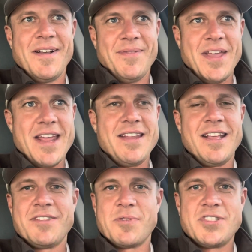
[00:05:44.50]

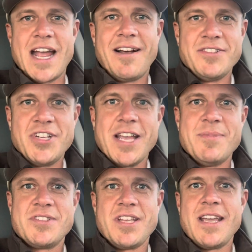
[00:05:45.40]
Indians were challenging
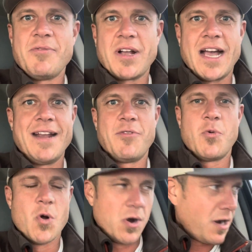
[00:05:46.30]
him to see what kind of a
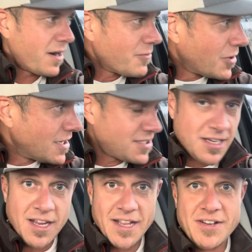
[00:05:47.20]
warrior he was,
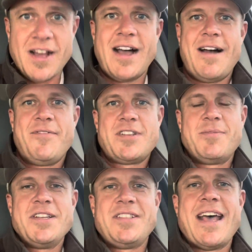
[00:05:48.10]
and for some
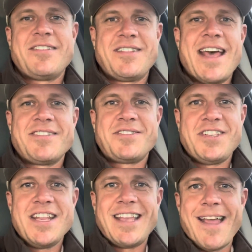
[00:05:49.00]
reason that
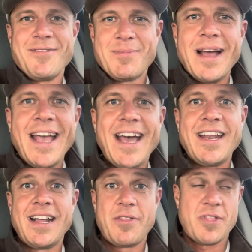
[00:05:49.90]
scene came to my
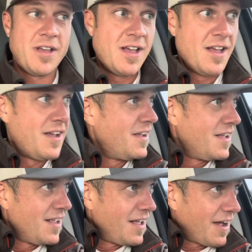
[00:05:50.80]
head, and I
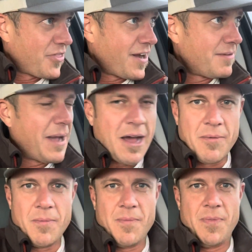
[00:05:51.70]
thought
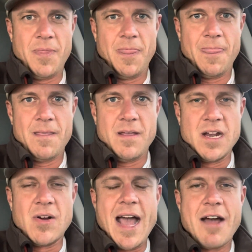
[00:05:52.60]
about, you
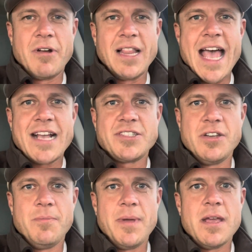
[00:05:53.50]
know, how relaxed
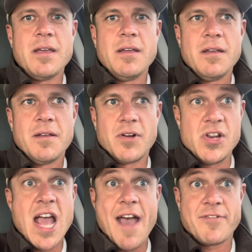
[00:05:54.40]
you'd be, or
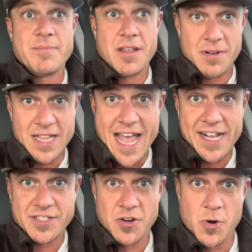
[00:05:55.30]
you'd have to be
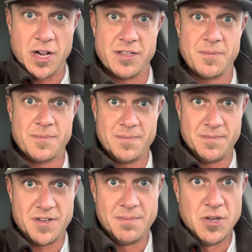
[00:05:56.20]
relaxed in order
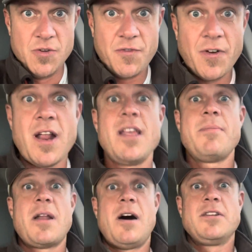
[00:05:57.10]
to move freely,
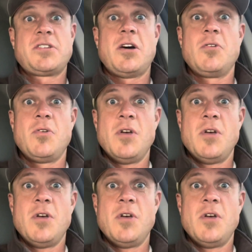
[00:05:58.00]
but also